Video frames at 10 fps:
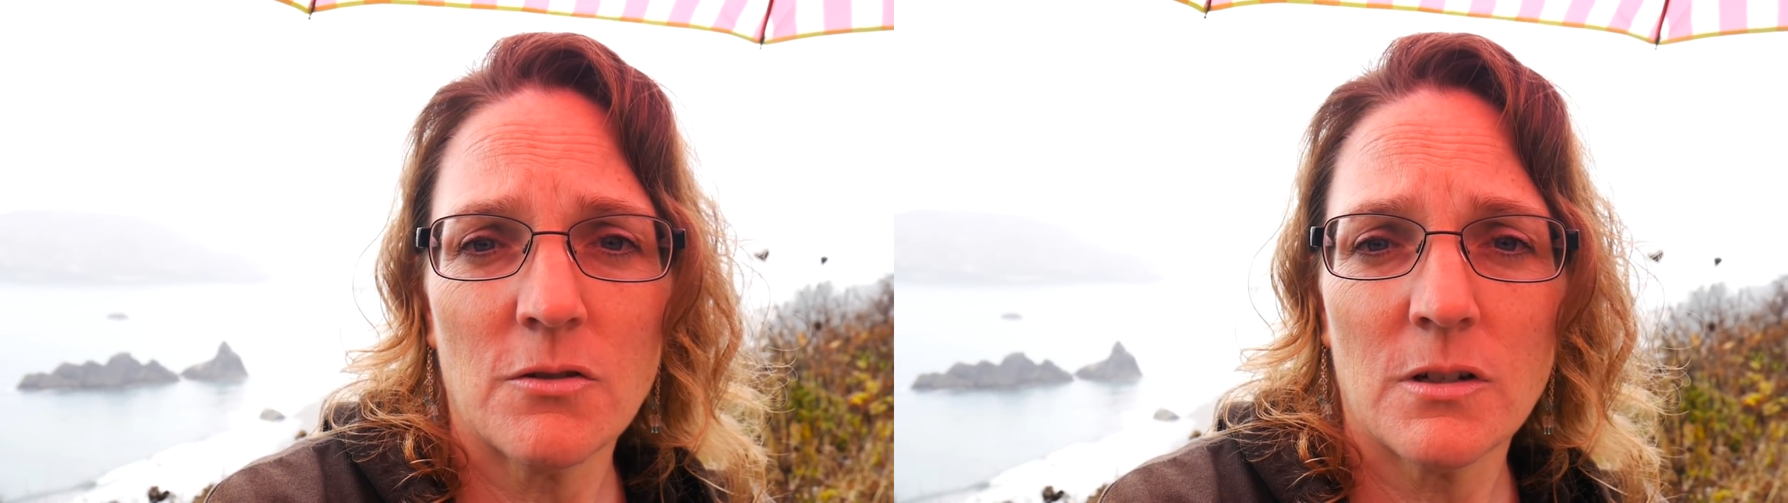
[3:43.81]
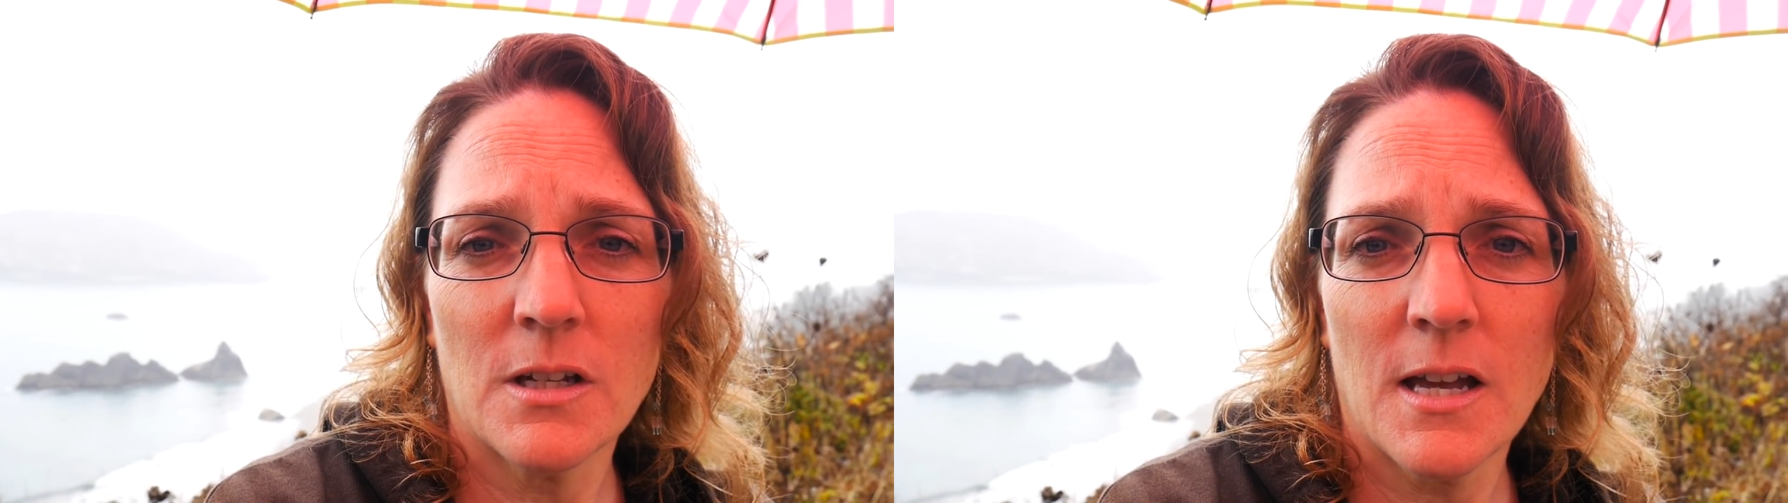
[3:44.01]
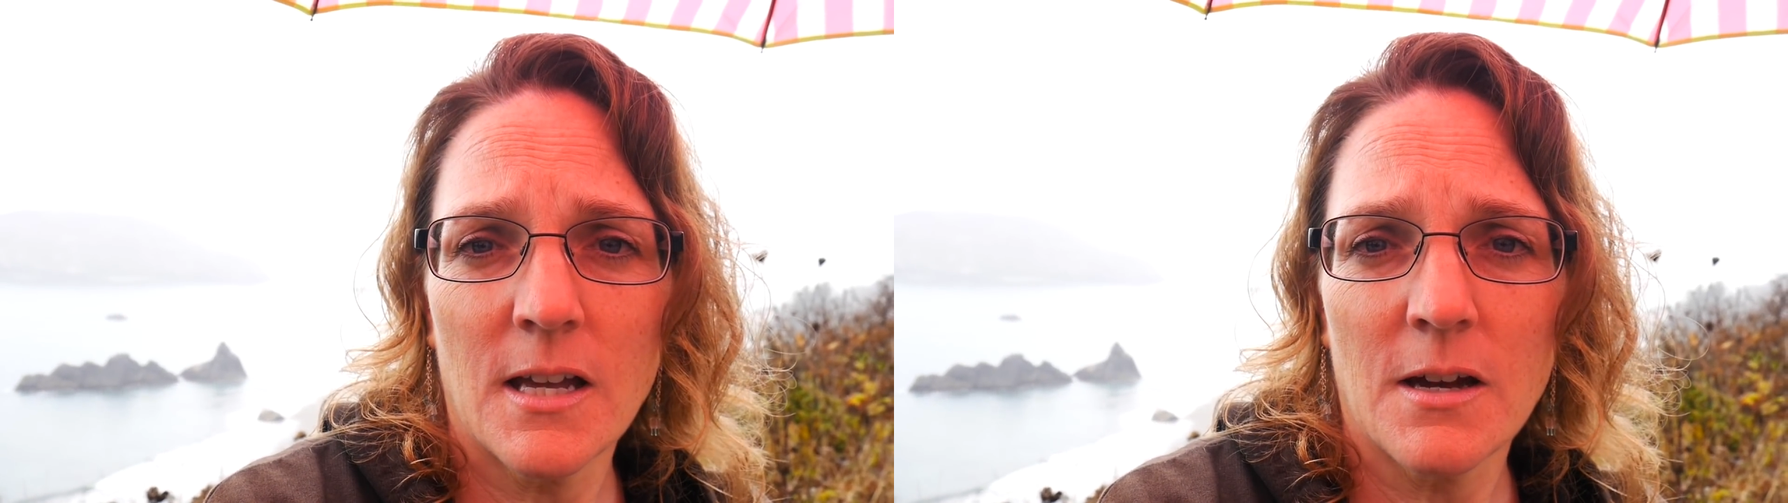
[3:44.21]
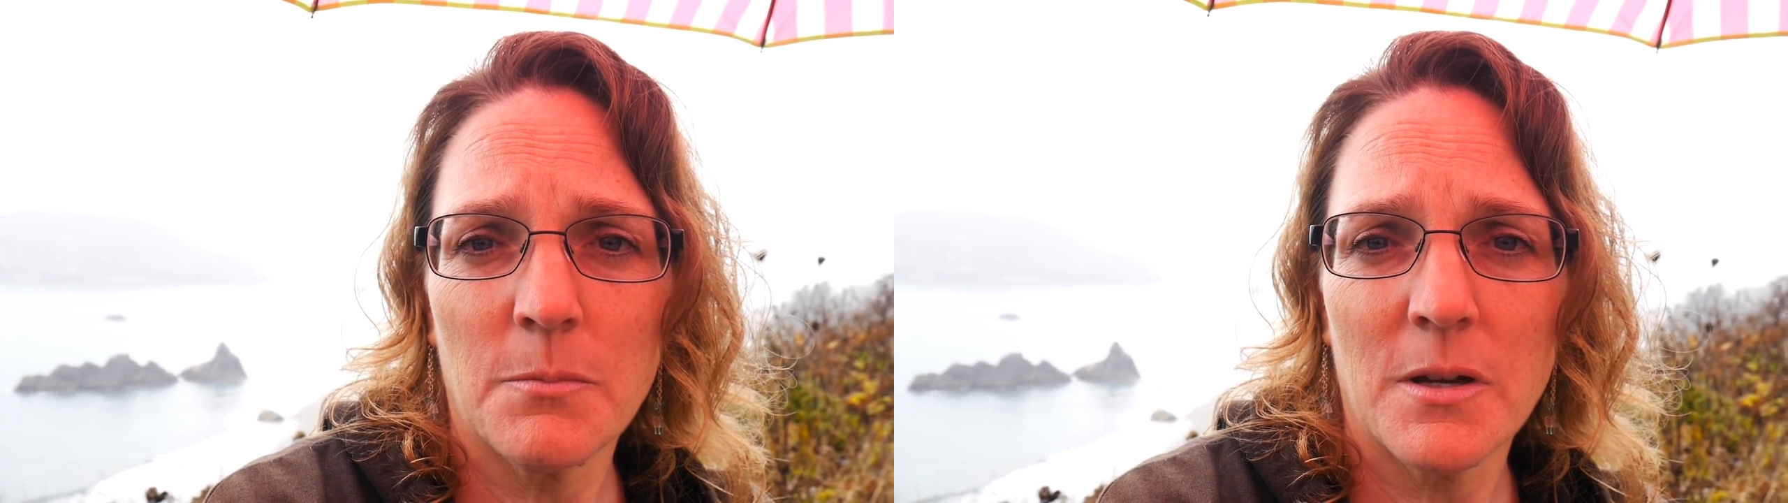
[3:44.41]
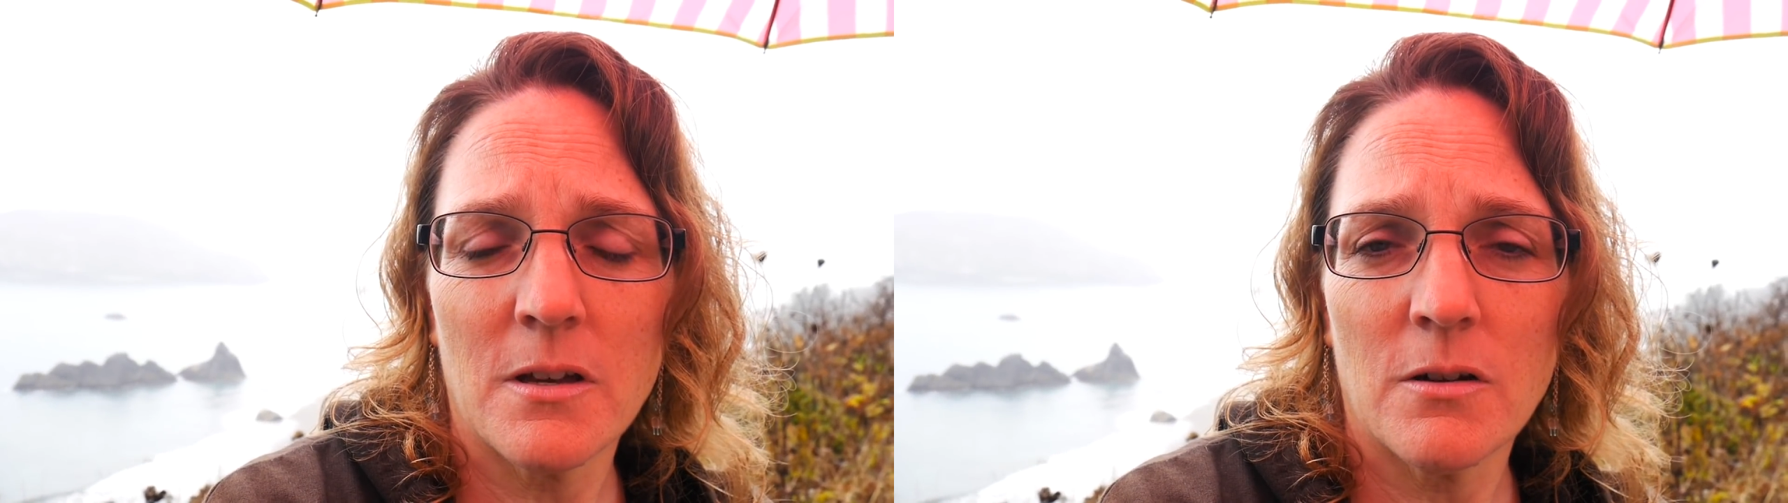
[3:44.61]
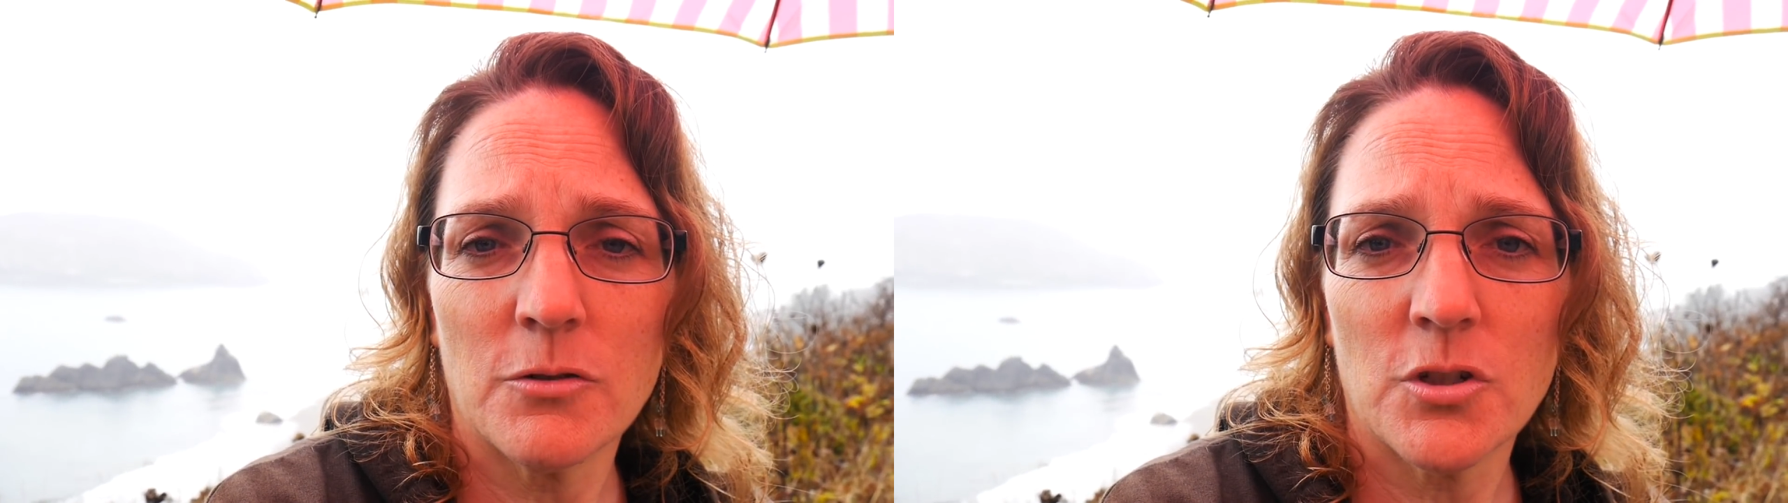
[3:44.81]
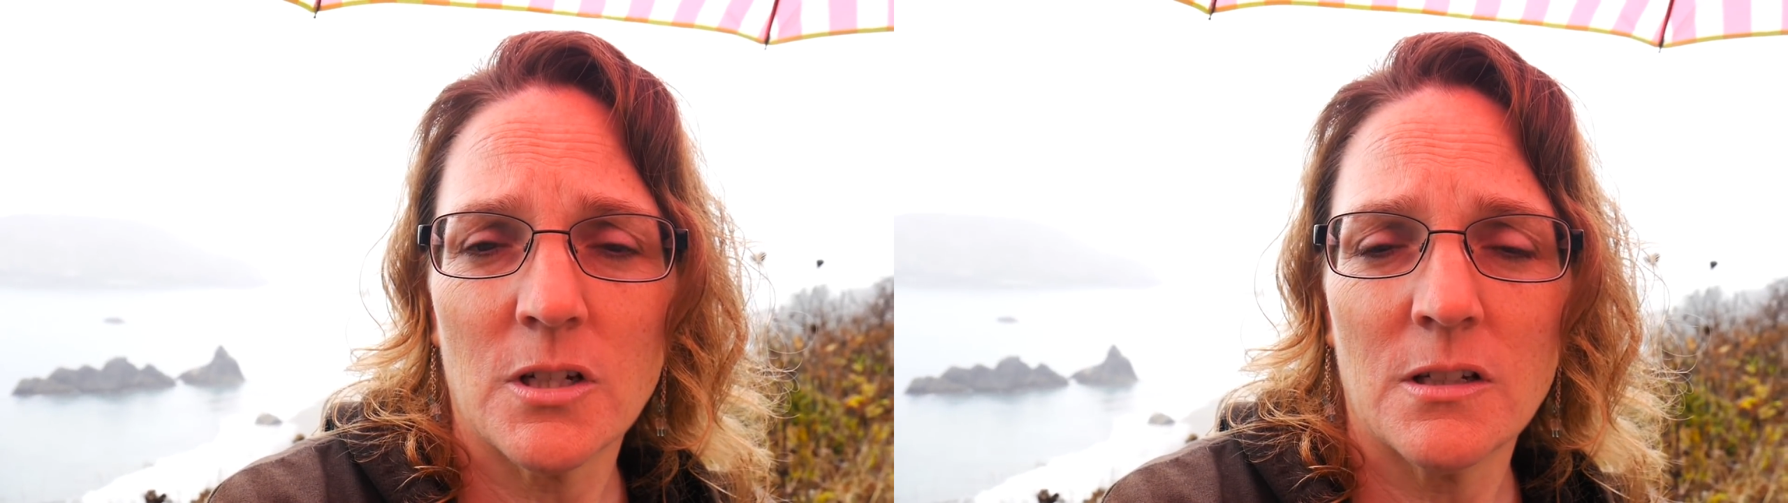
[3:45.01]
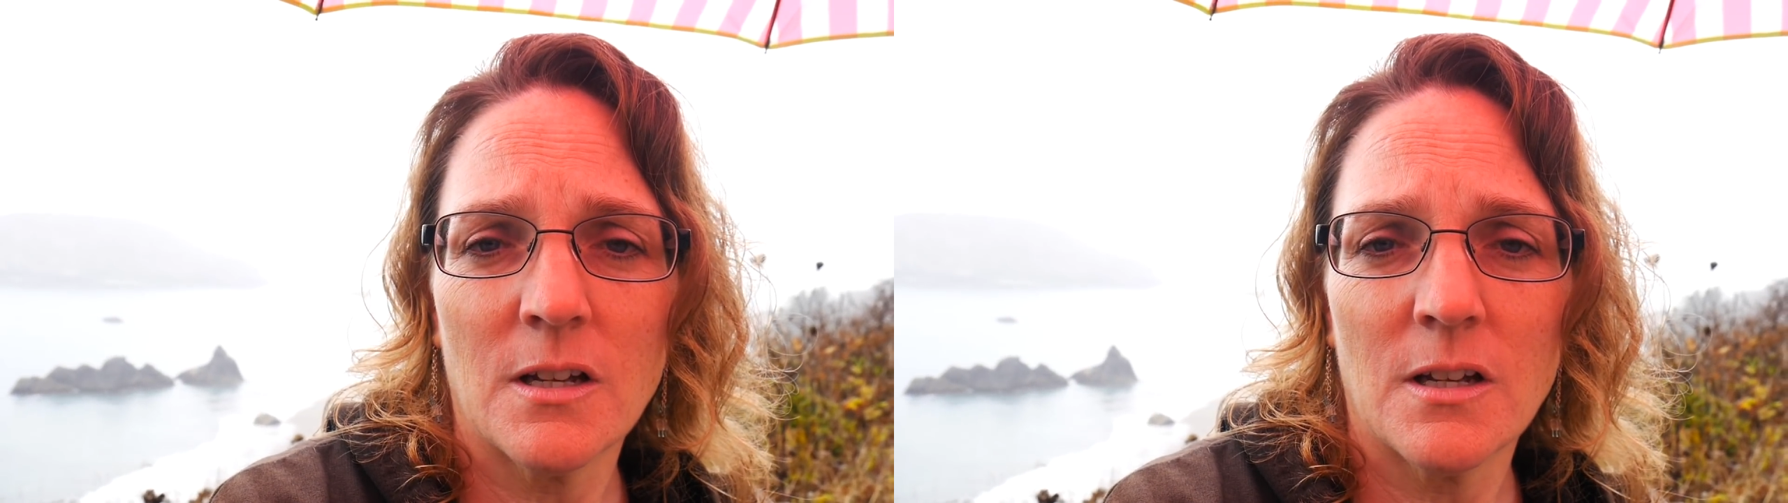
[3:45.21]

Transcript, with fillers: you can hang out by the ocean